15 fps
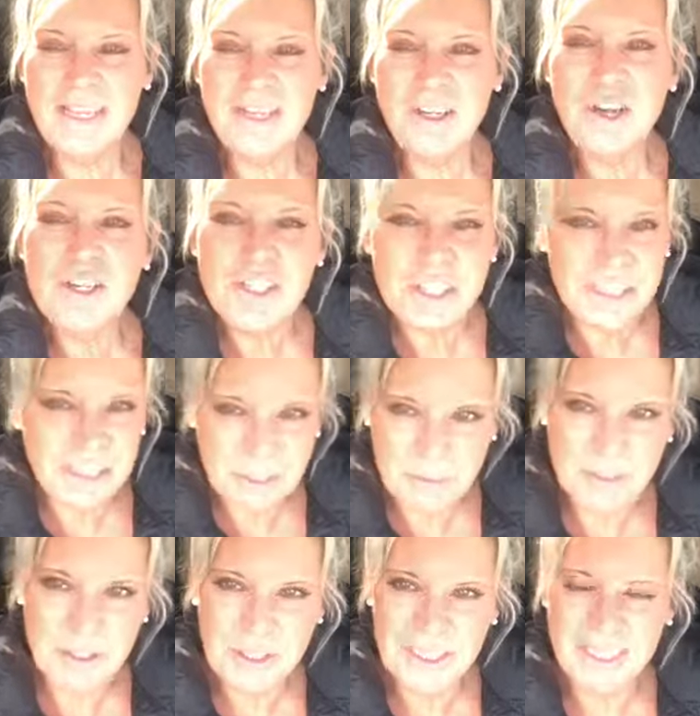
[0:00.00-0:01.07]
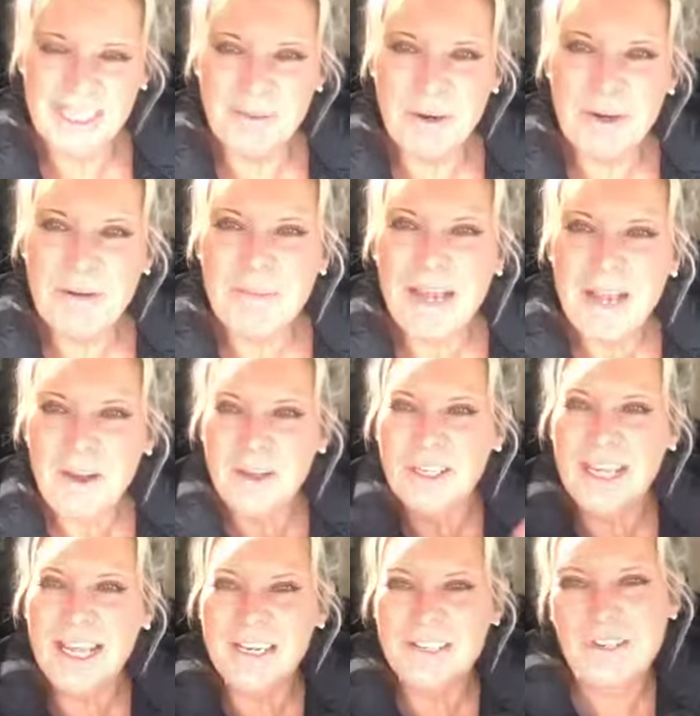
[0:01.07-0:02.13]
coaching community, where are my
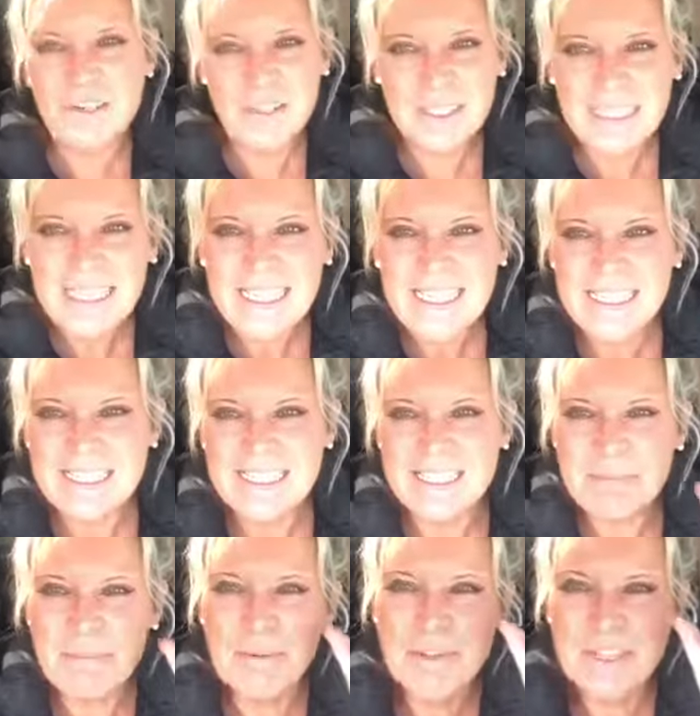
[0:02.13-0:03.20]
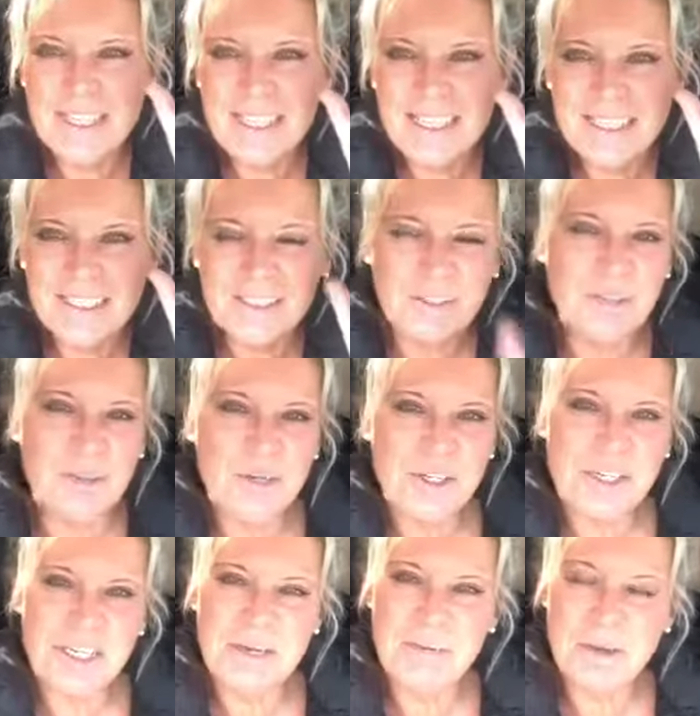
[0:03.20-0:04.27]
online crew leaders? Put the little cruise
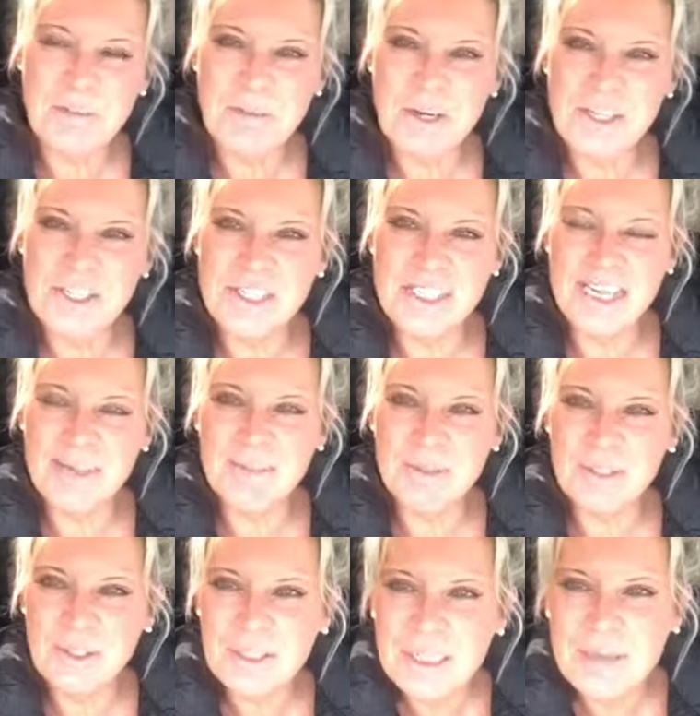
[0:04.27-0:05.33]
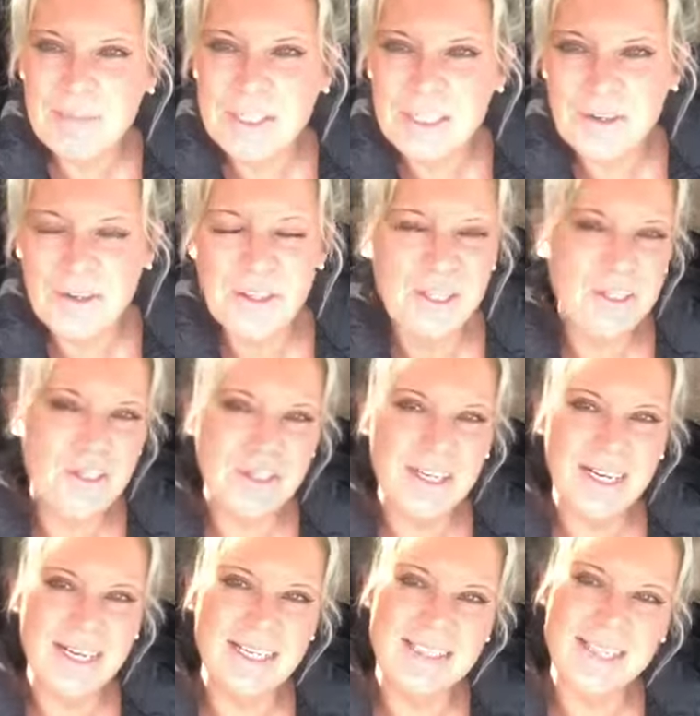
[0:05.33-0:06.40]
ship emoji down below. Let me know that you
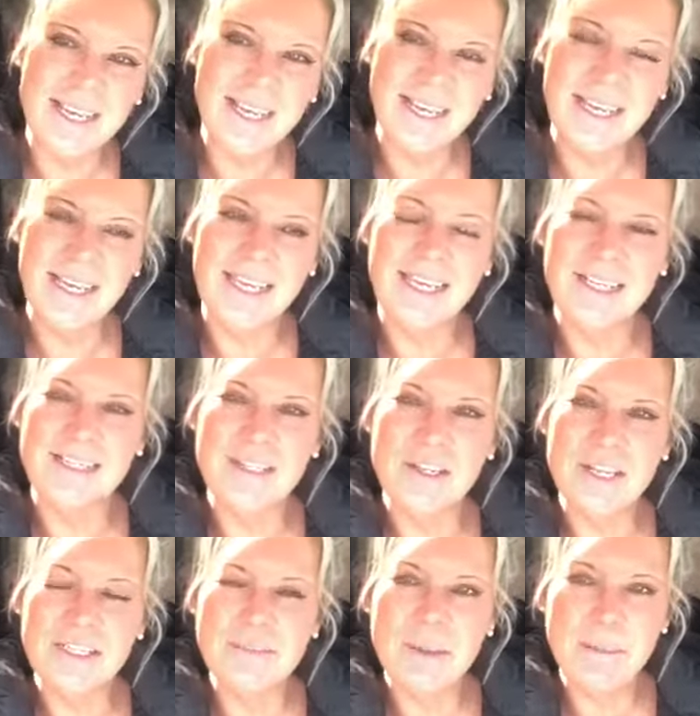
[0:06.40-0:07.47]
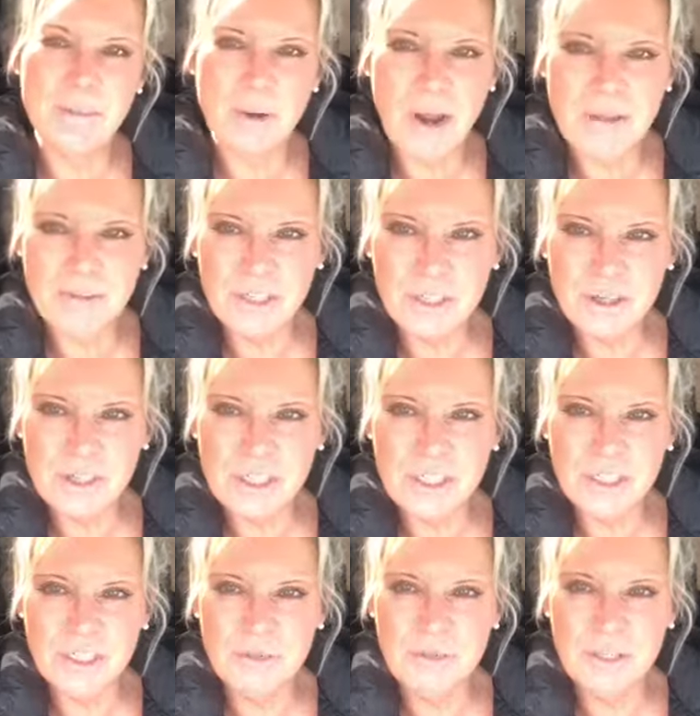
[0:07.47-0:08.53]
guys are here. So that's my private
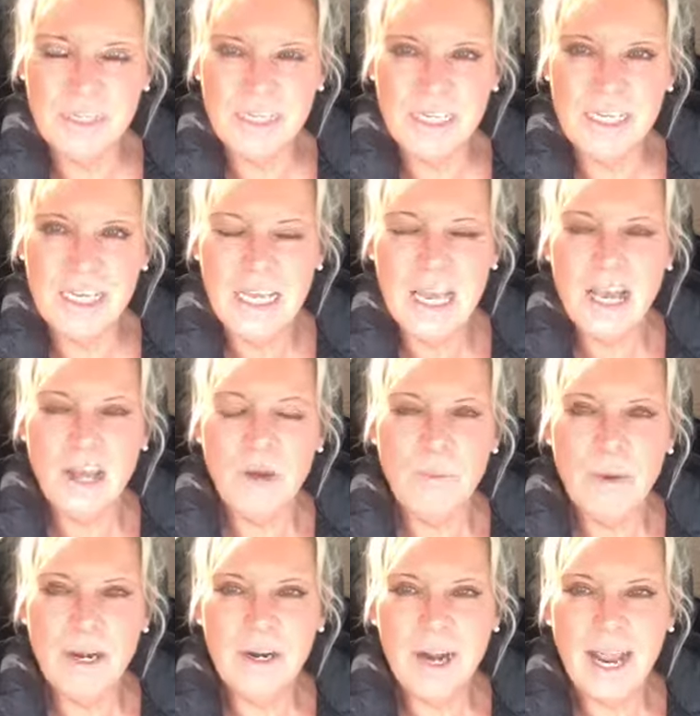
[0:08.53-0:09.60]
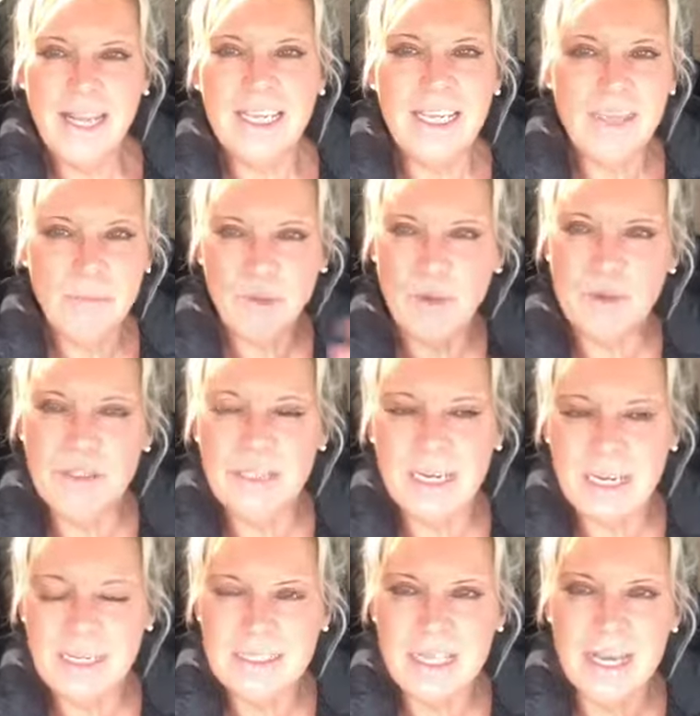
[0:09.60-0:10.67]
coaching community, where I keep those
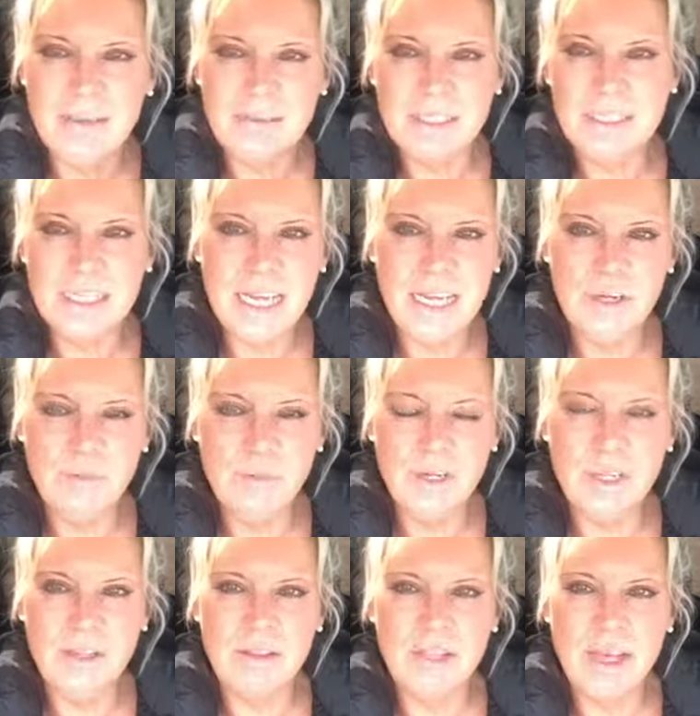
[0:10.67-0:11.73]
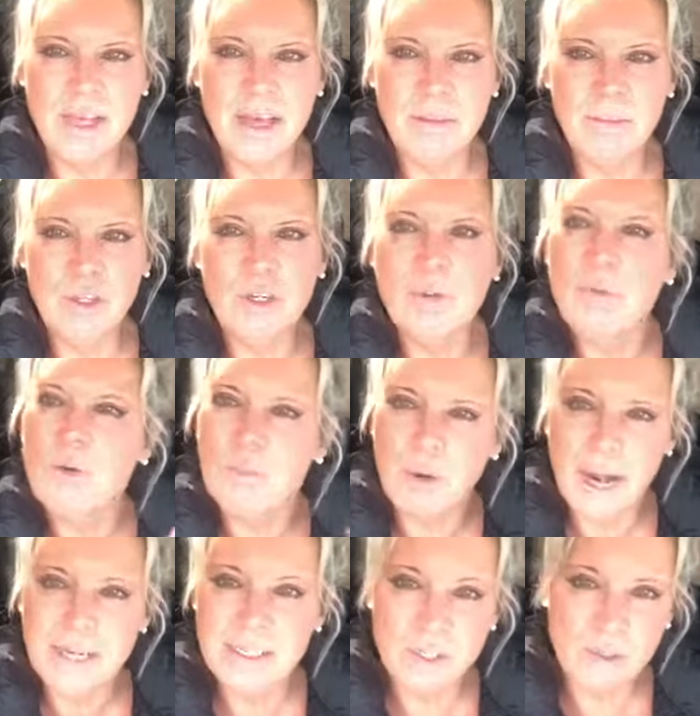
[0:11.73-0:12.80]
guys up to date with, you know, more
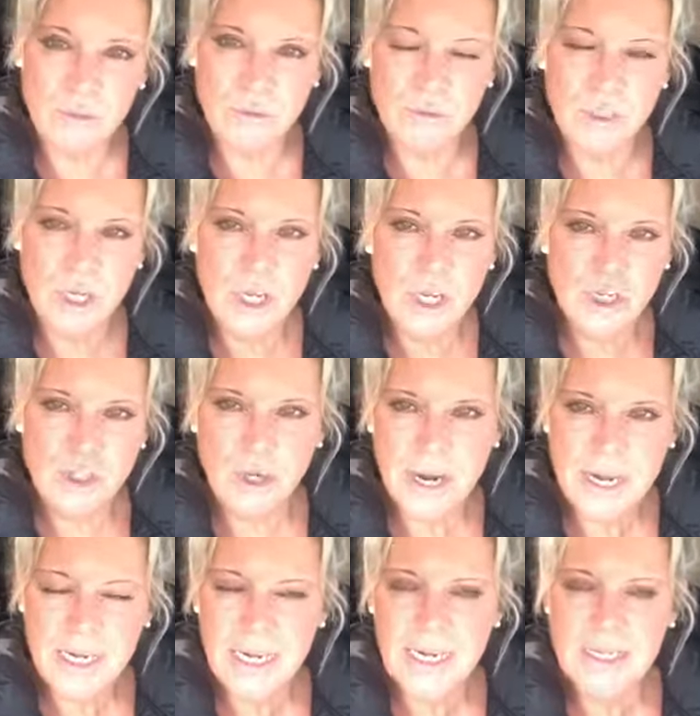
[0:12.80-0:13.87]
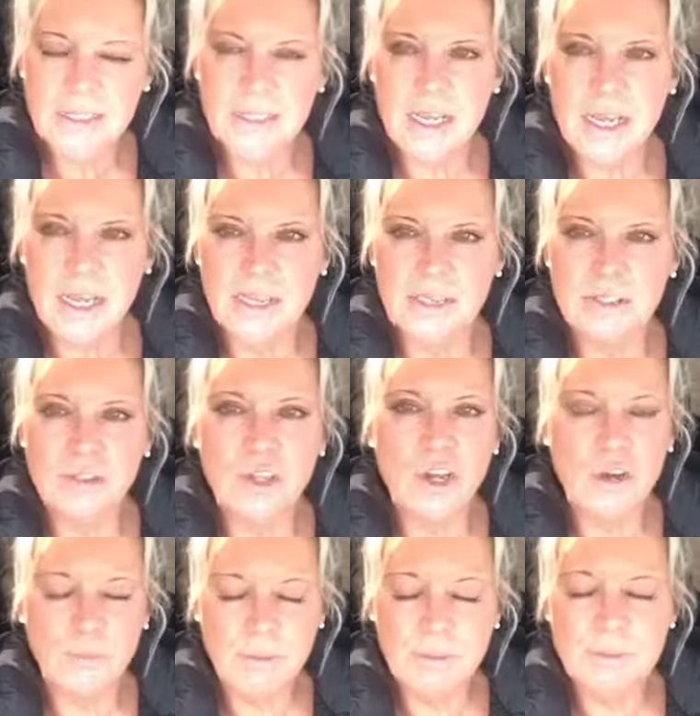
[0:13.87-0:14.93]
practical trainings and sort of
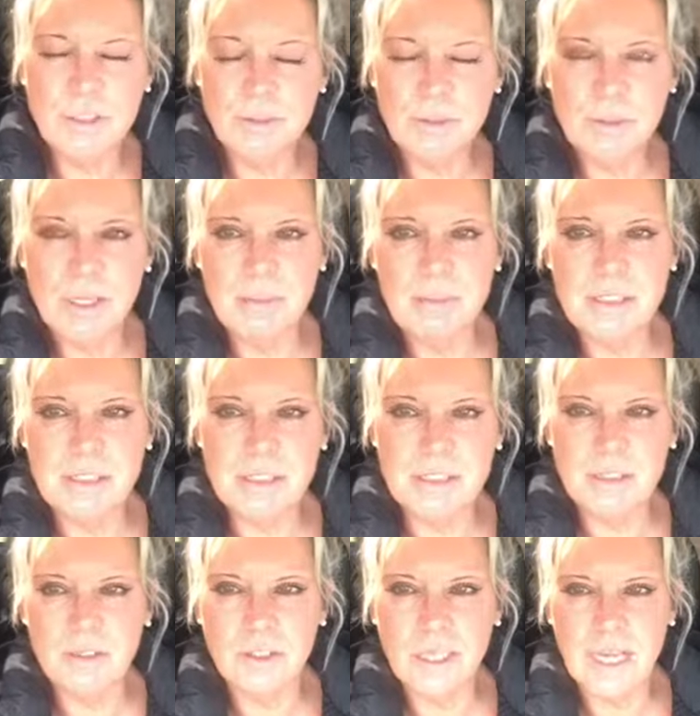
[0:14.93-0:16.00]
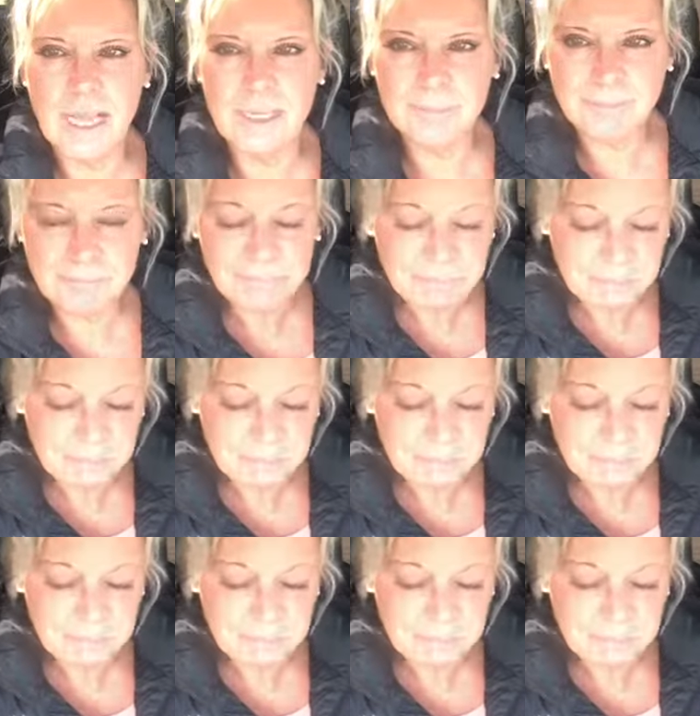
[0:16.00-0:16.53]
help them to build their business online.